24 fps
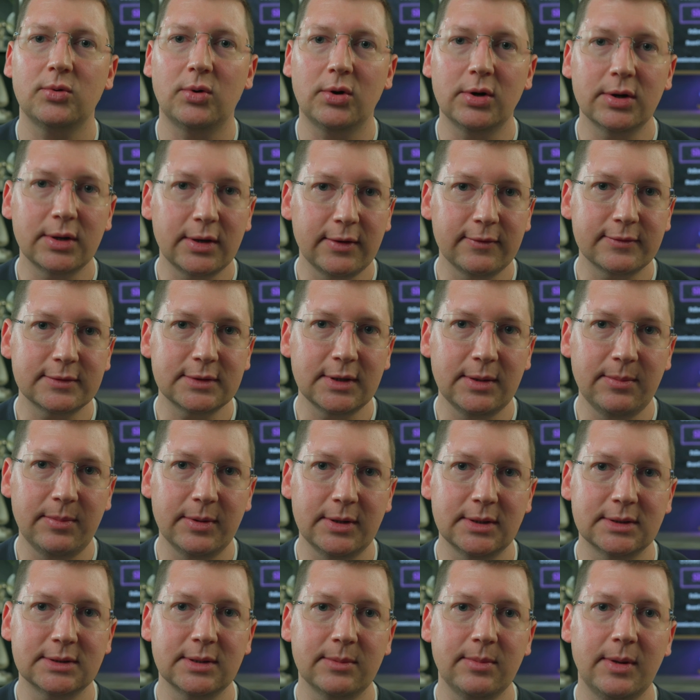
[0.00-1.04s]
quality of sleep
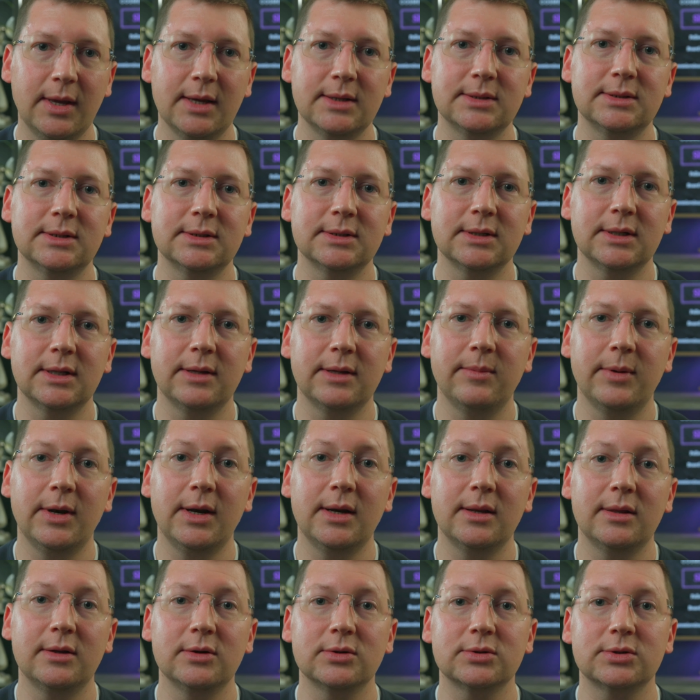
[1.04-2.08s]
and in some cases
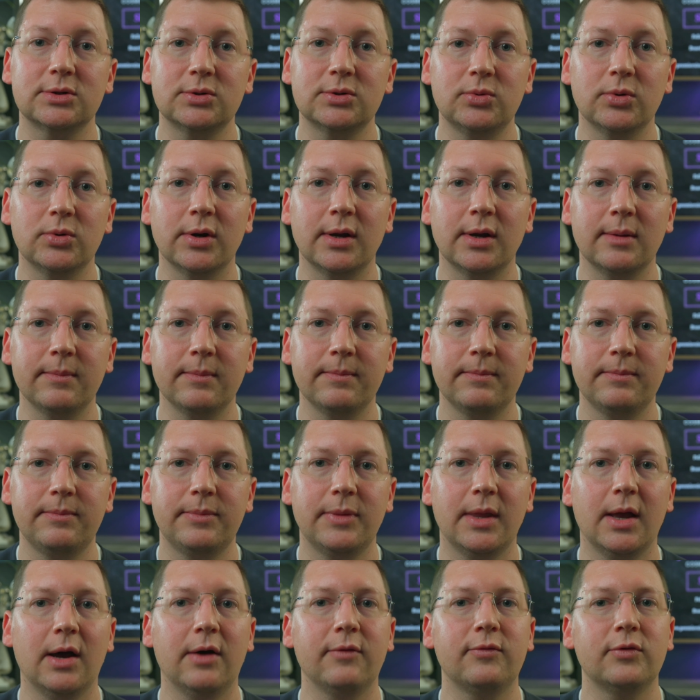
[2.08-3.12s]
eliminated their snoring.
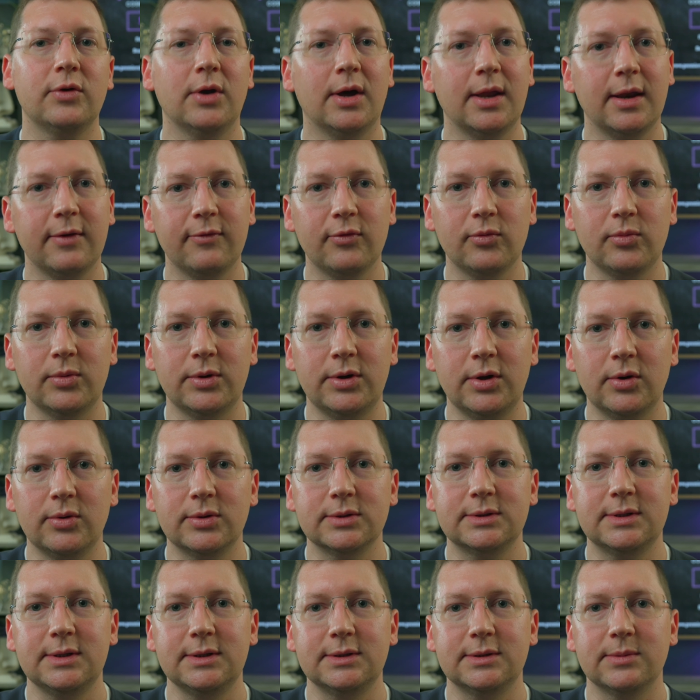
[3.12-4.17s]
However, not everyone
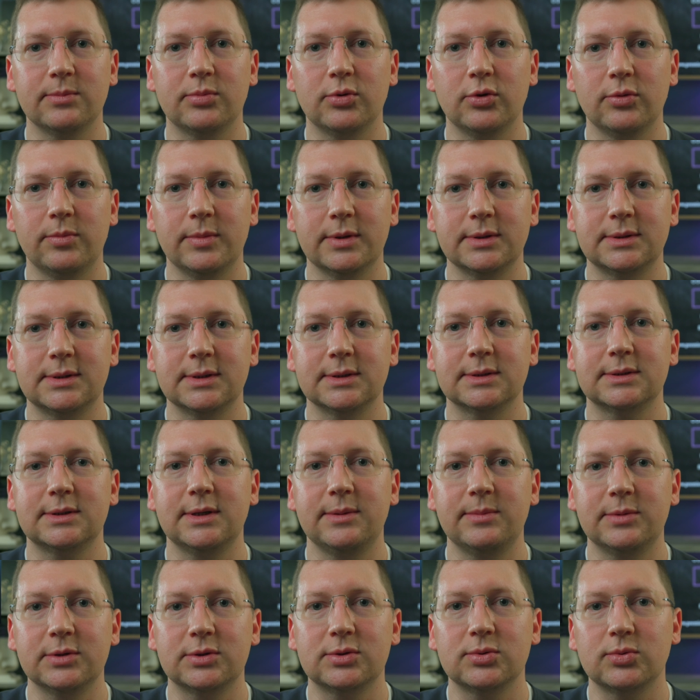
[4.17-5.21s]
noticed these improvements as
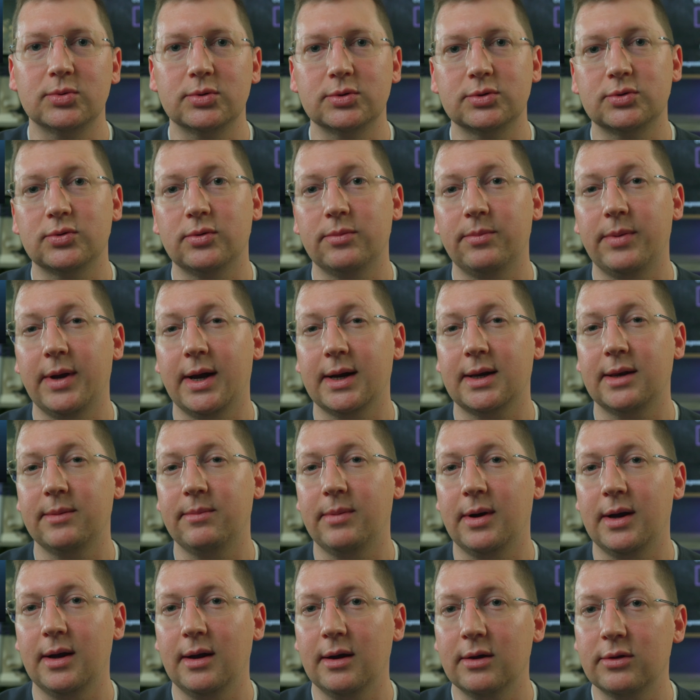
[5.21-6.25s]
sleep disorders are impacted
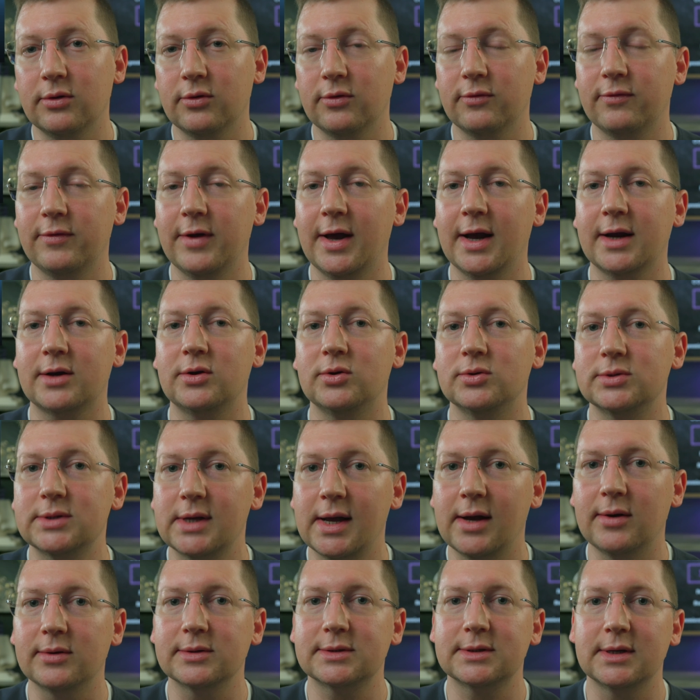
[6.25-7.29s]
by other factors
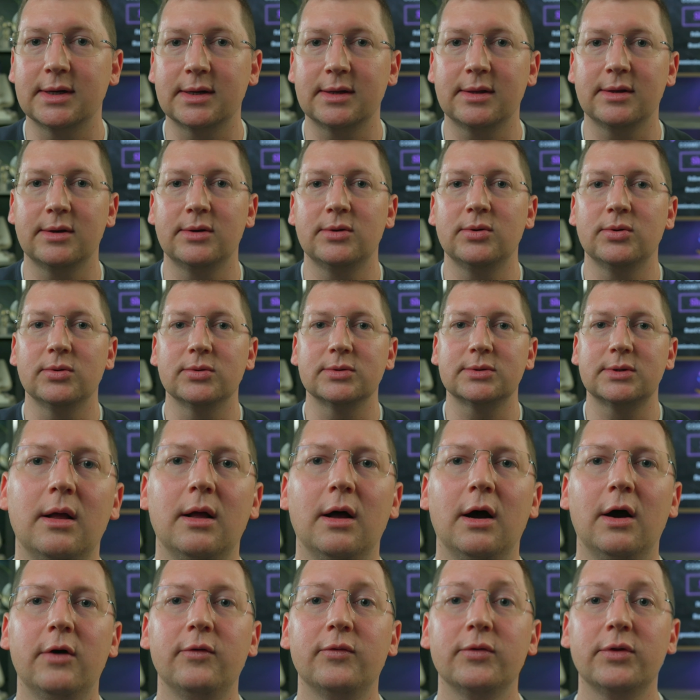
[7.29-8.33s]
outside of the nose.
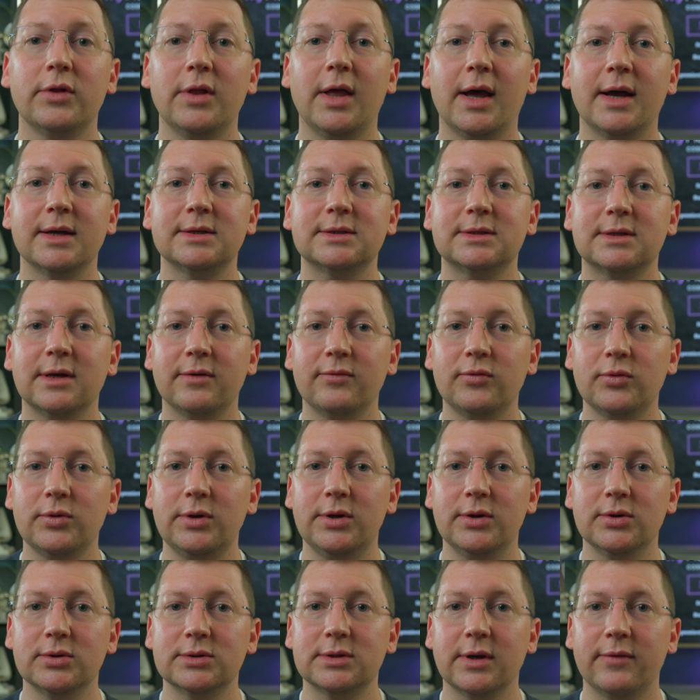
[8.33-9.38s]
Over the last several
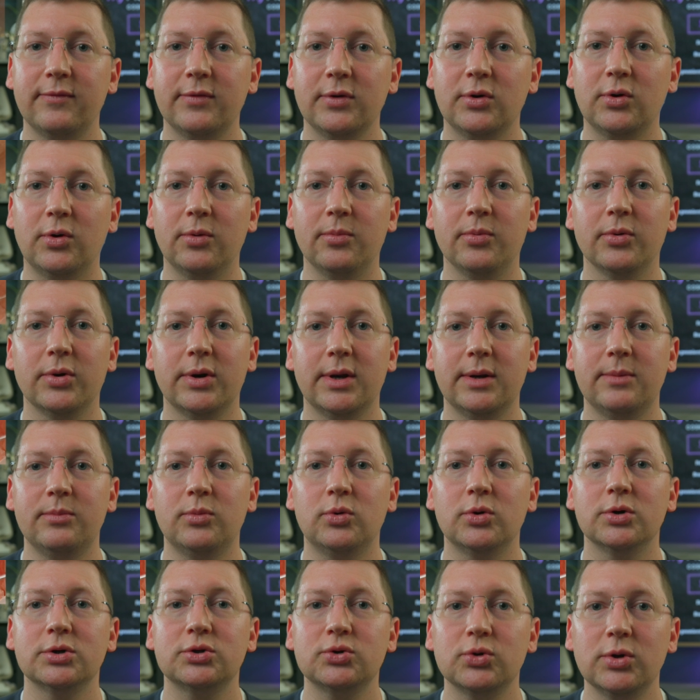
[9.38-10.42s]
years, I've incorporated
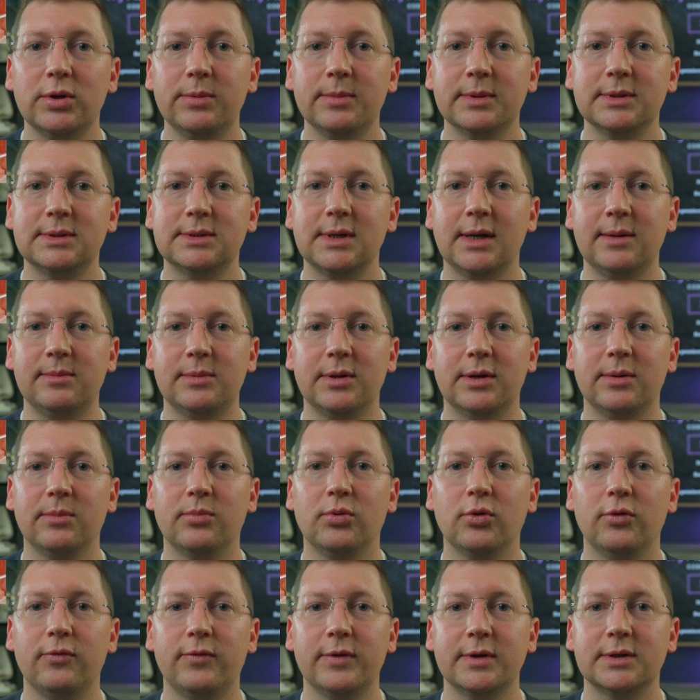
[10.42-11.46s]
more treatments aimed at
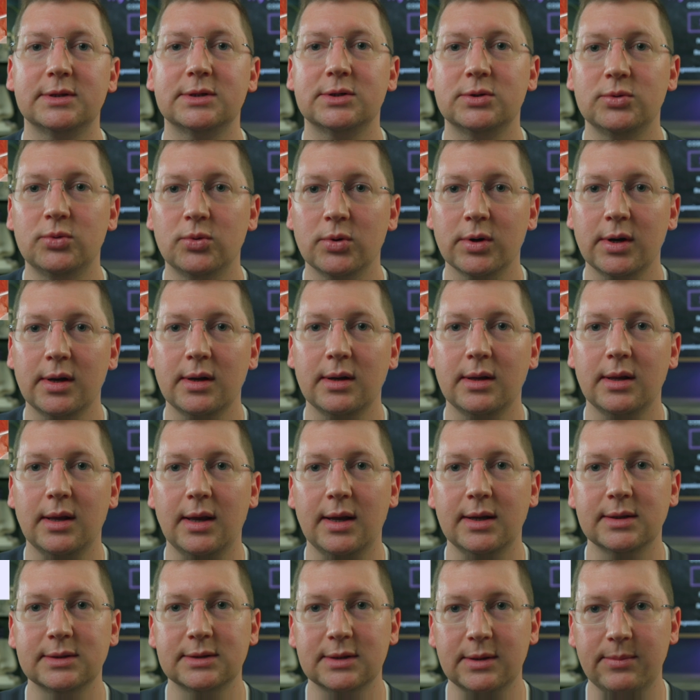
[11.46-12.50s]
improving snoring
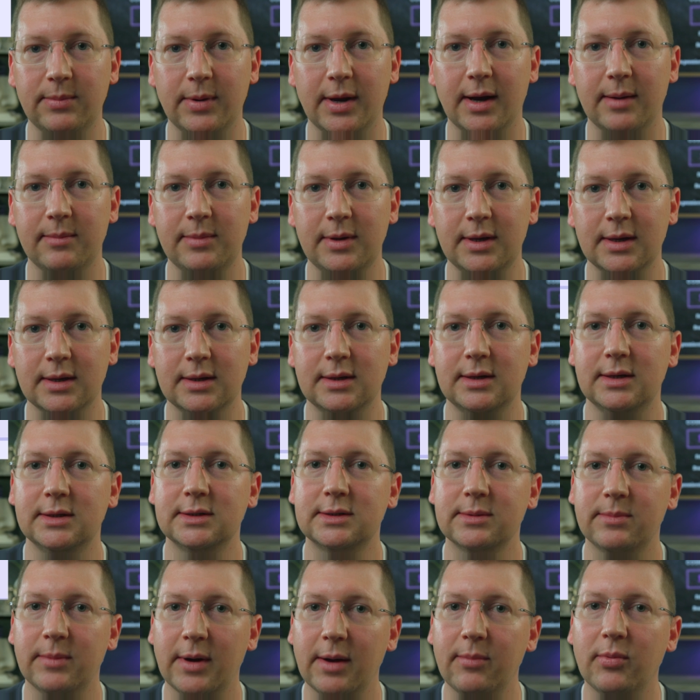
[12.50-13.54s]
and sleep apnea
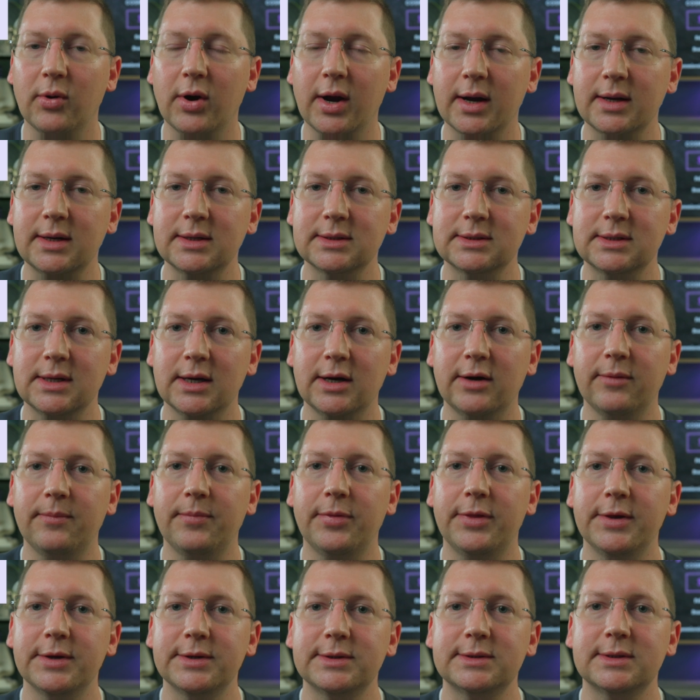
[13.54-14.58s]
into my practice to help
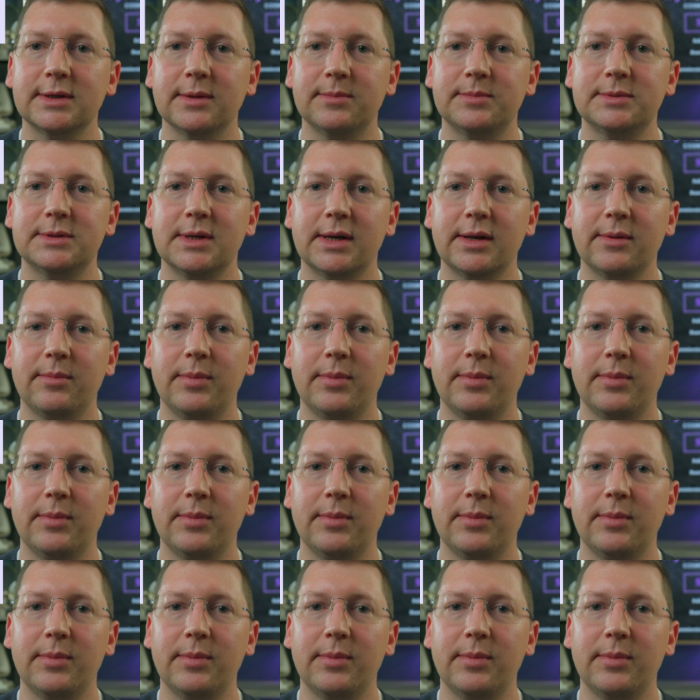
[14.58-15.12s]
this subset of